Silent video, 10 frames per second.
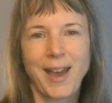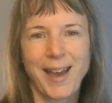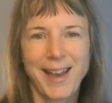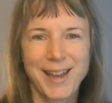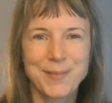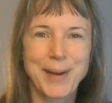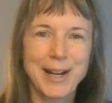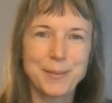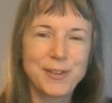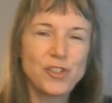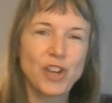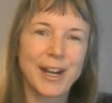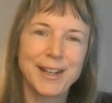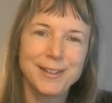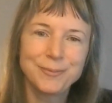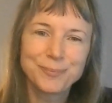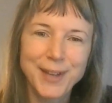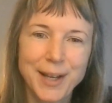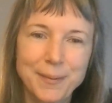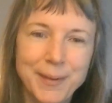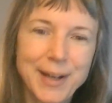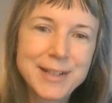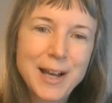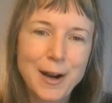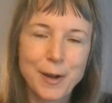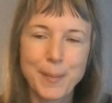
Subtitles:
Hi, my name is Jenny, and I'm going to talk